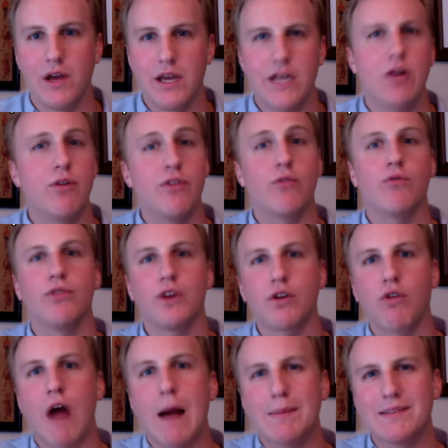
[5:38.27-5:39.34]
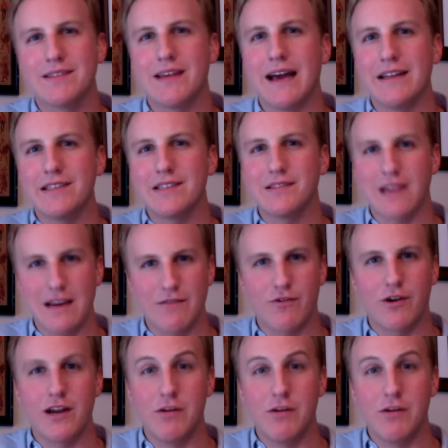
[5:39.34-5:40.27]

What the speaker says: the crops that slavery